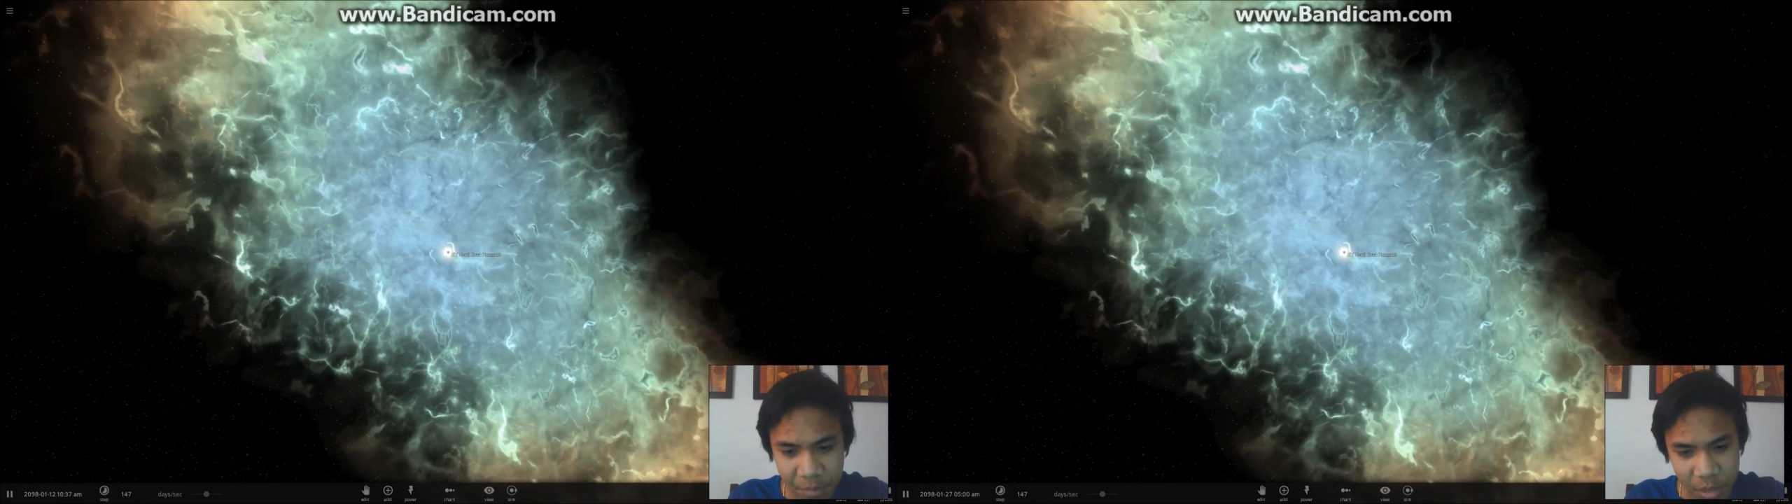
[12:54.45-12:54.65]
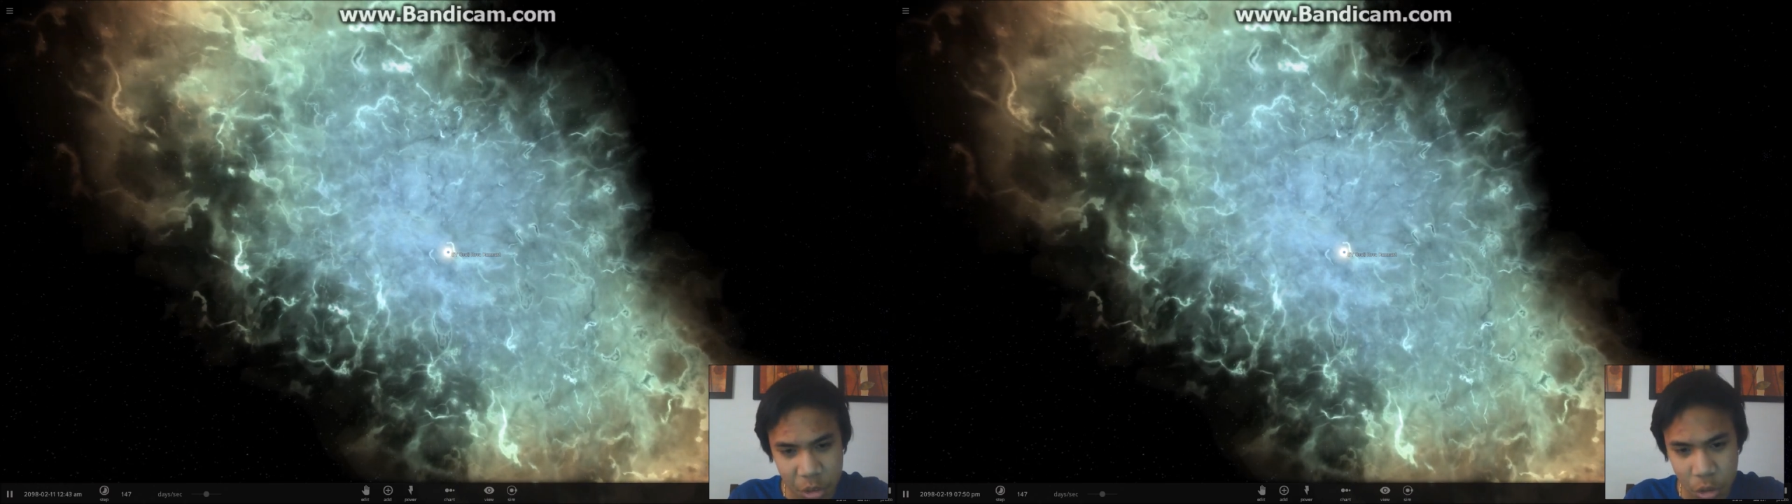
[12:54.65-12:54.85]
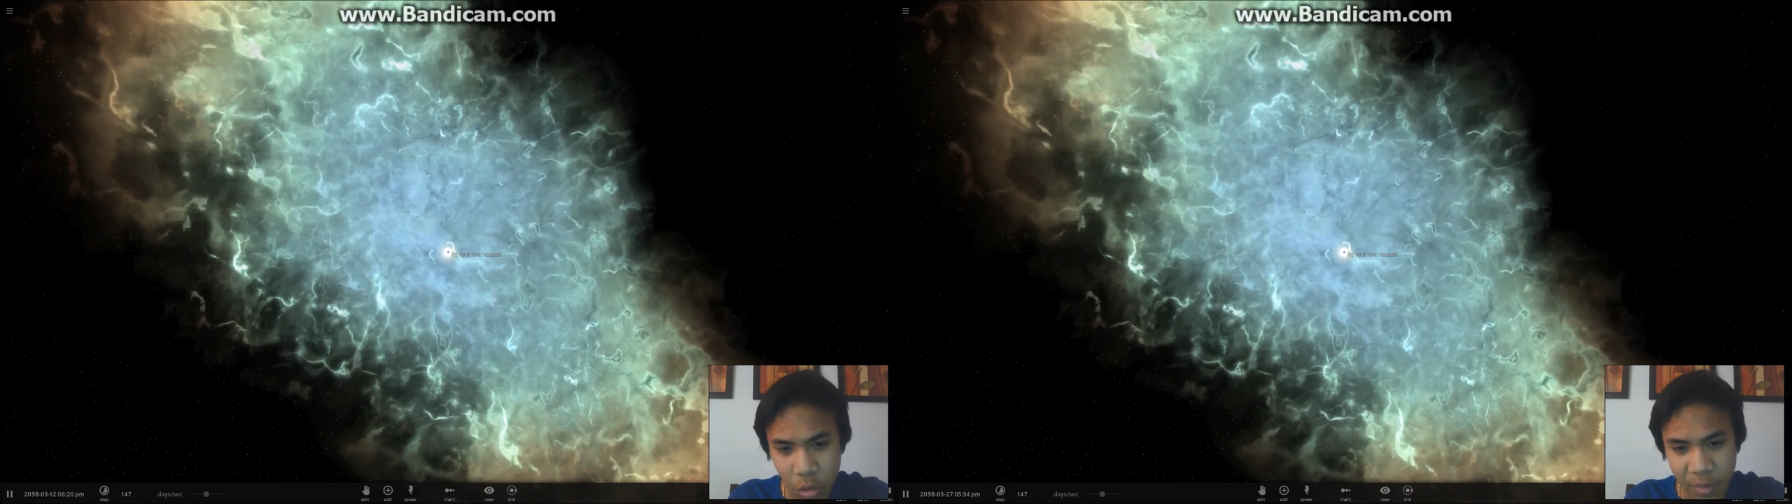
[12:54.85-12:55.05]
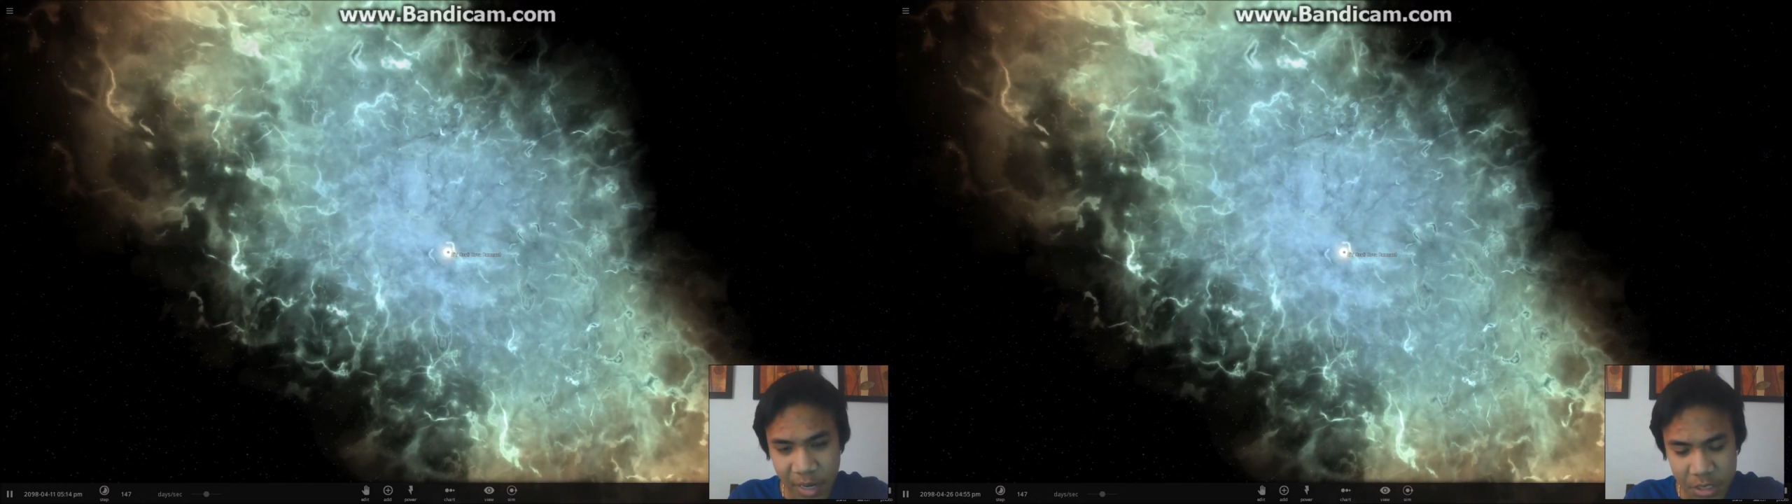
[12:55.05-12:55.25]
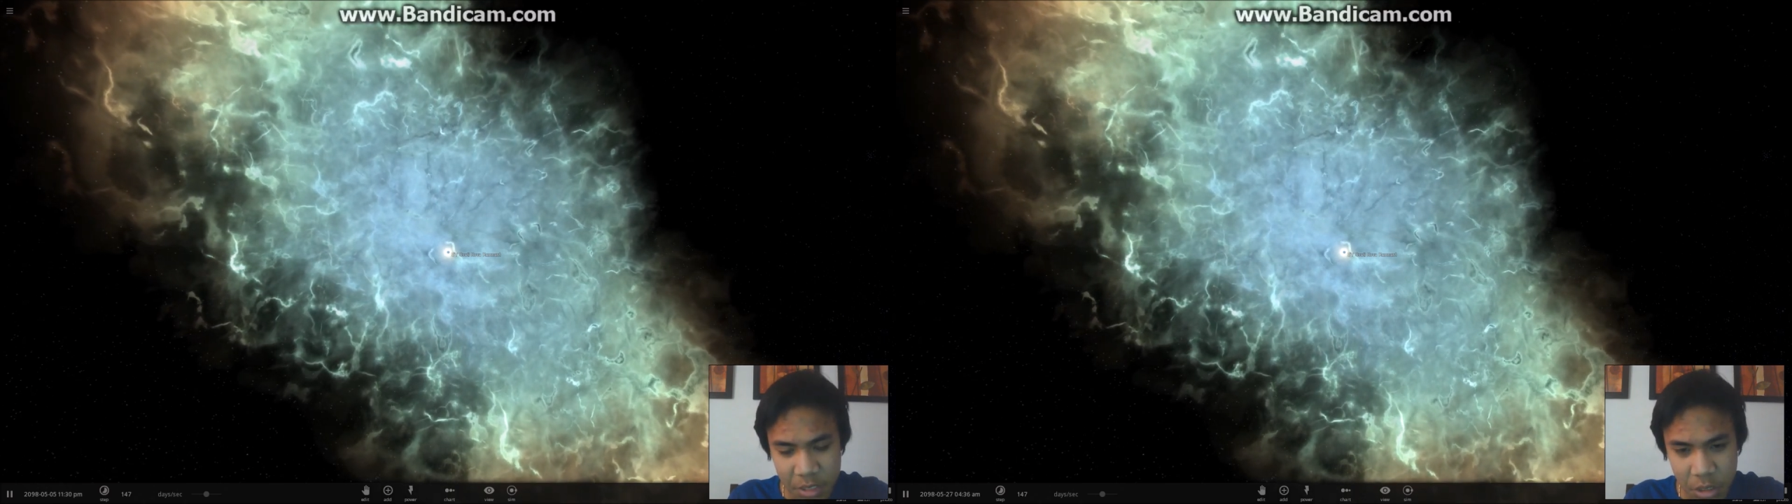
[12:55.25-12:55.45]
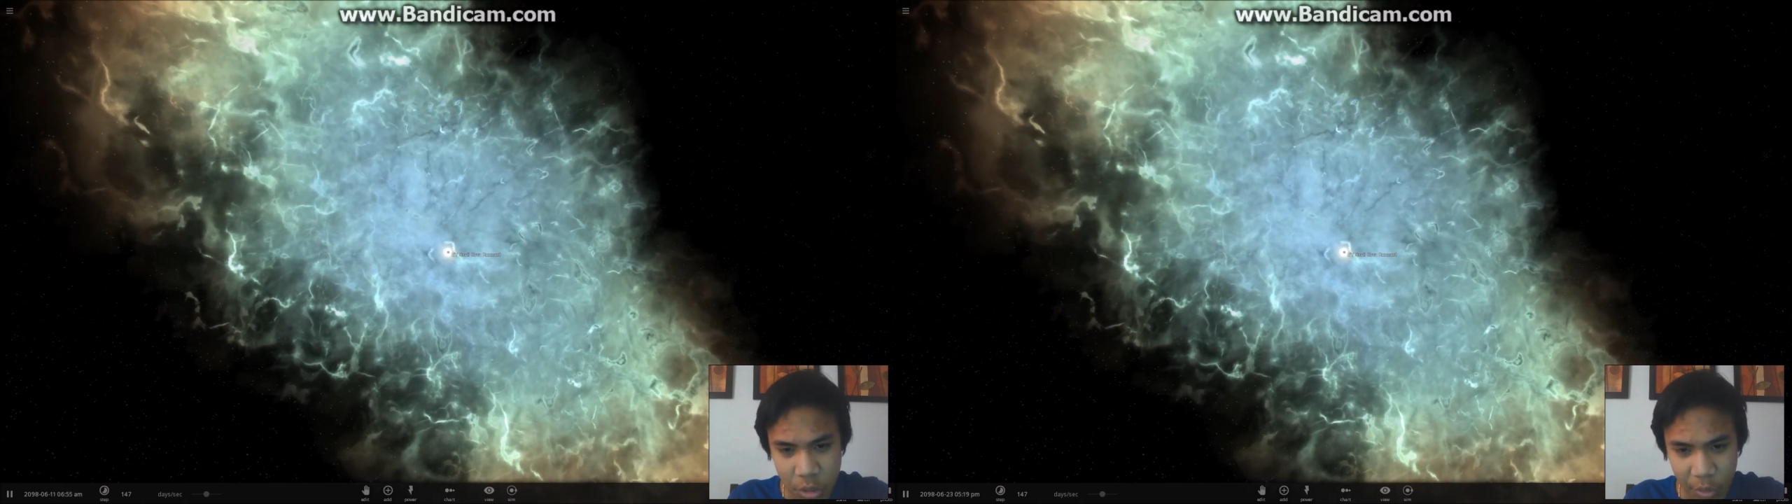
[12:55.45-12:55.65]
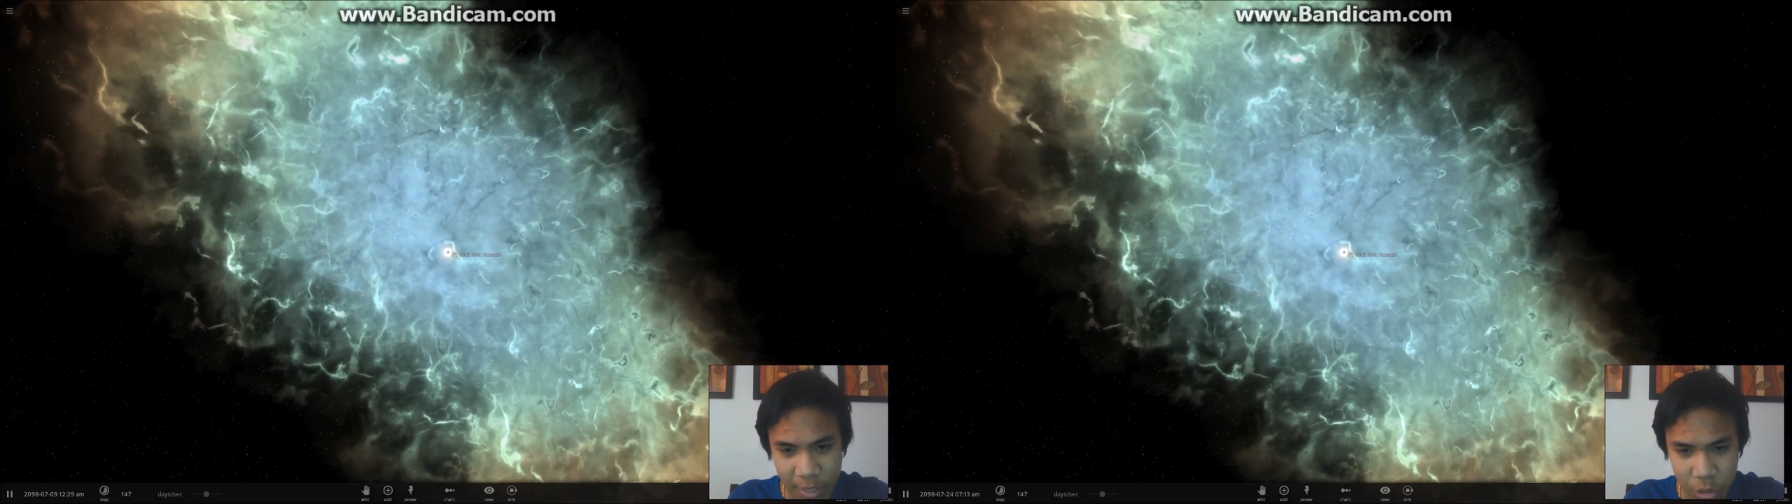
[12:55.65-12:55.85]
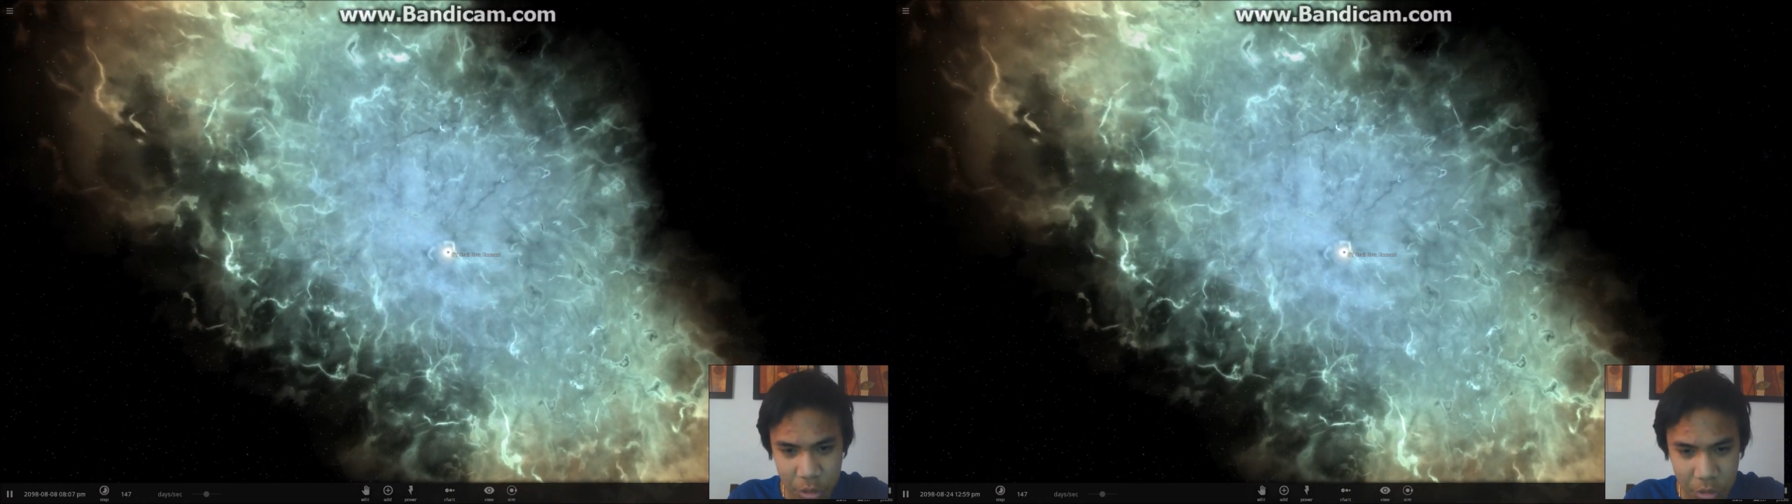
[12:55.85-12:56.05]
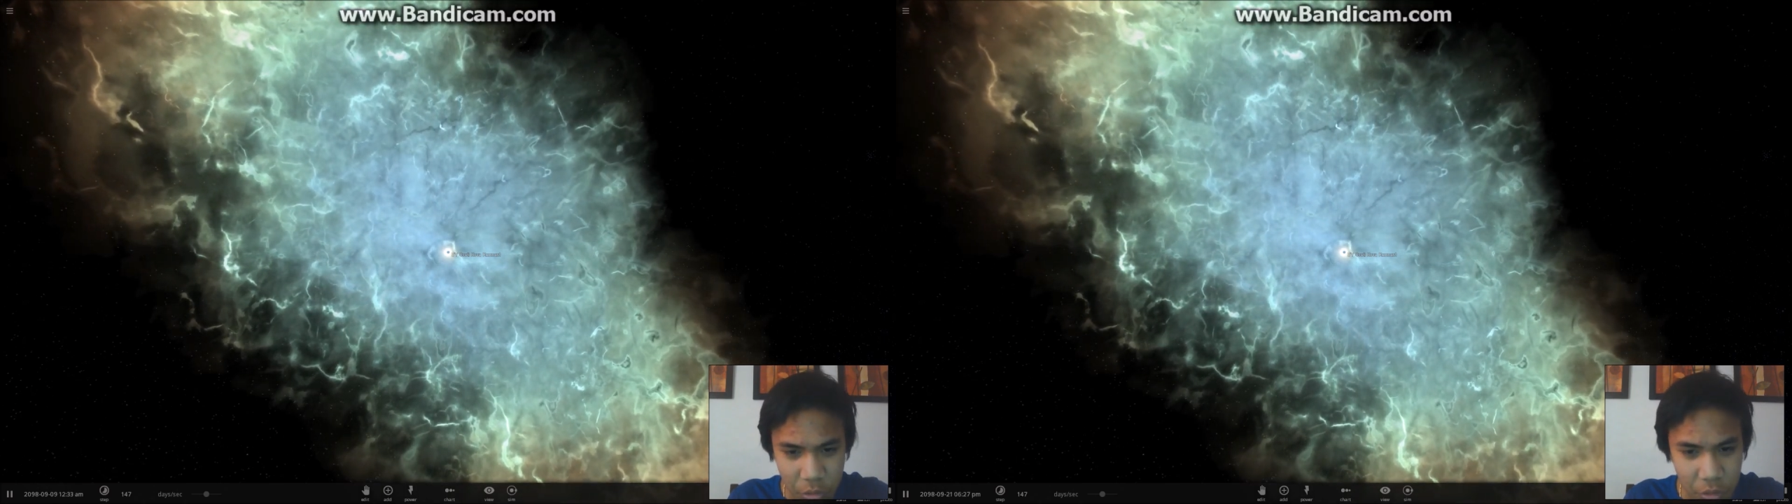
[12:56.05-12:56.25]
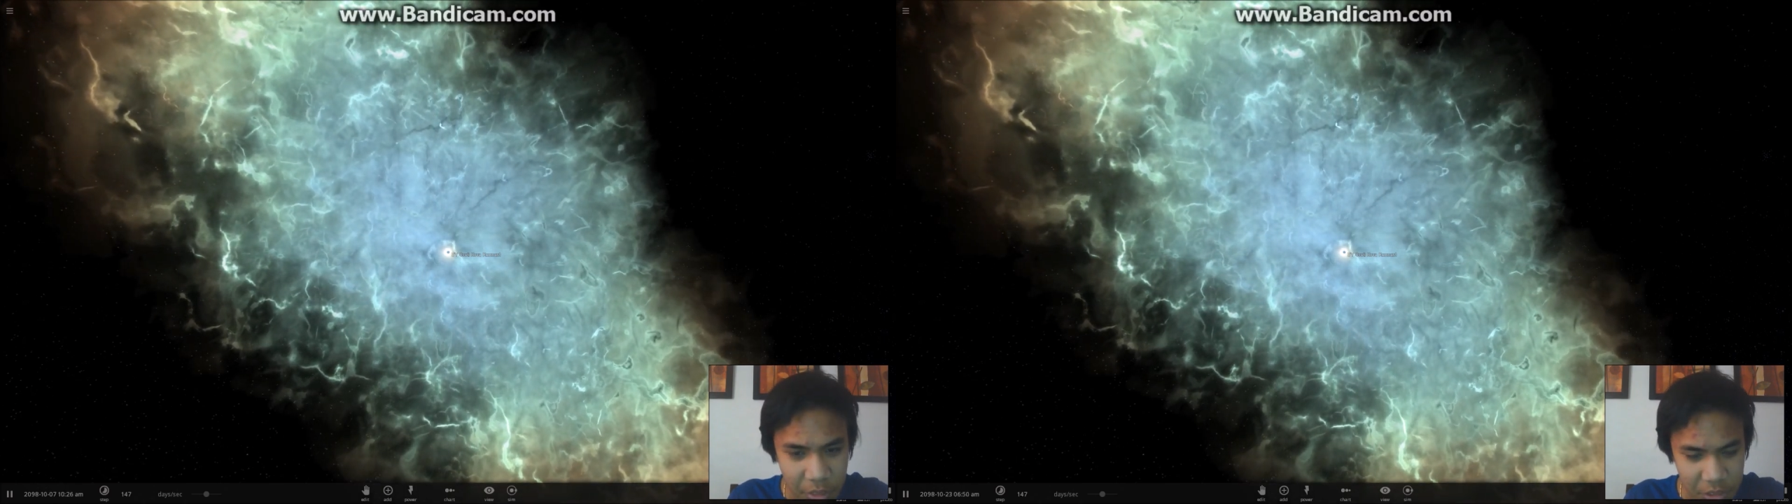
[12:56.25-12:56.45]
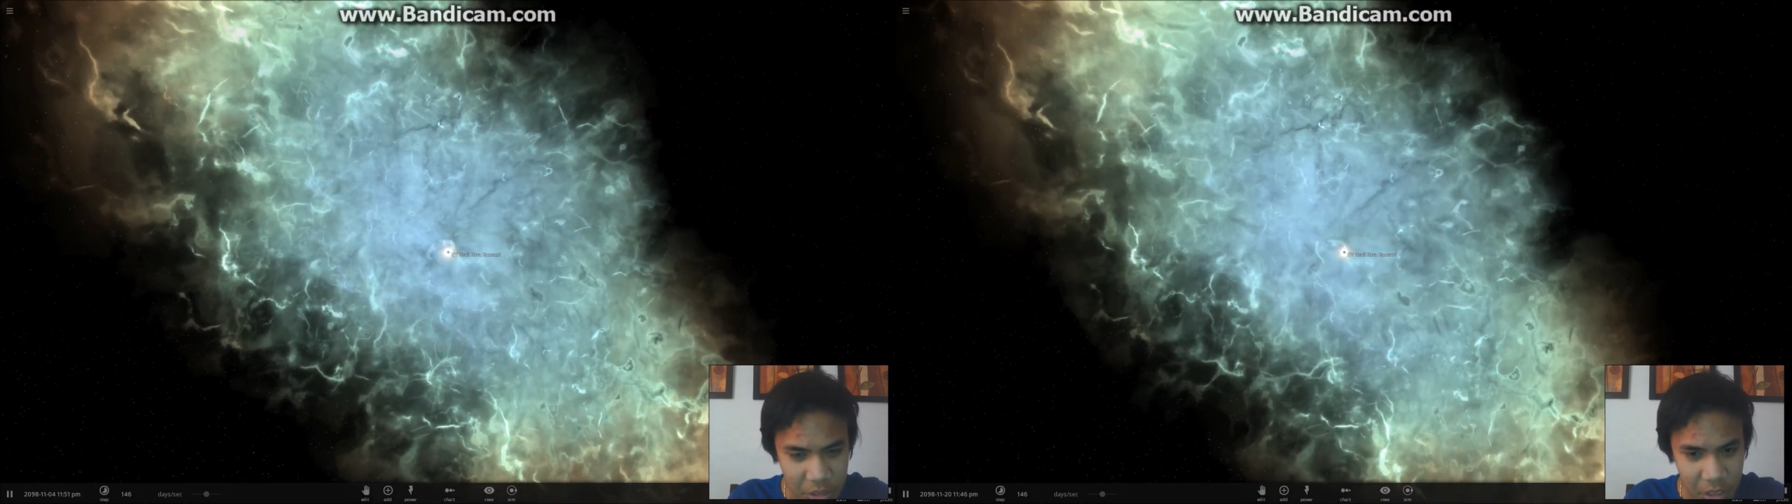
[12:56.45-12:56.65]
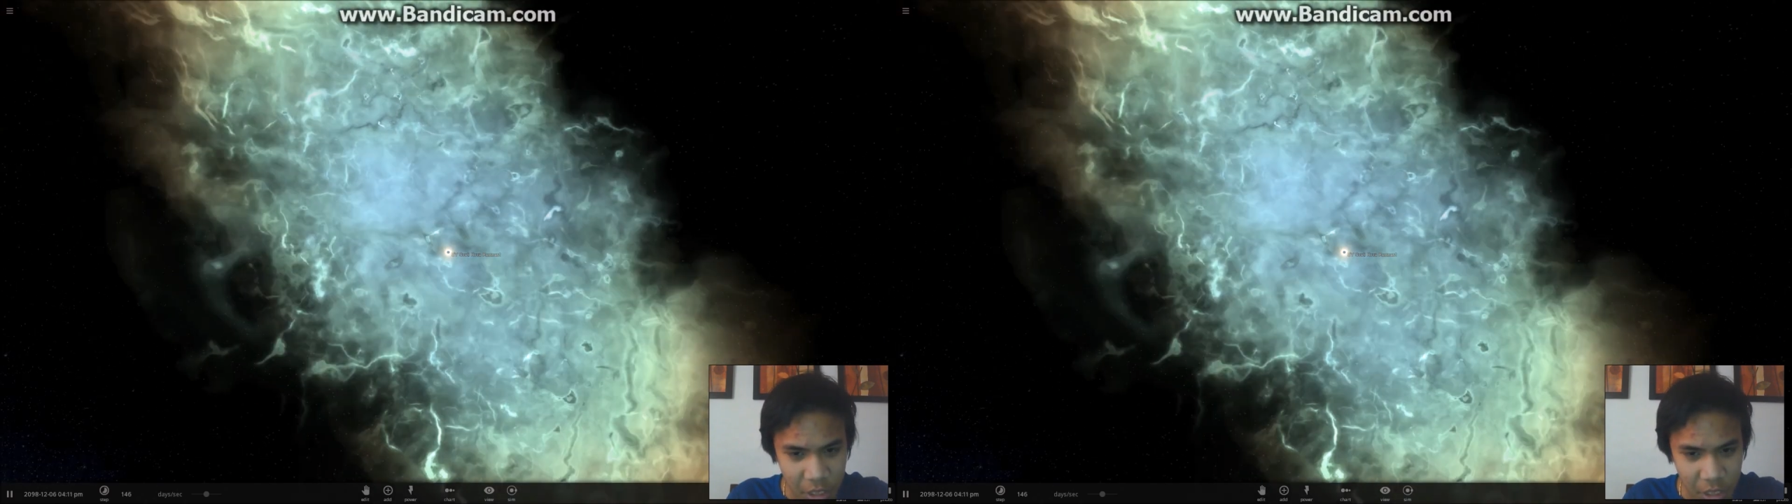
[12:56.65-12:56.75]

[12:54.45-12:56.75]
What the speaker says: solar masses to actually do this.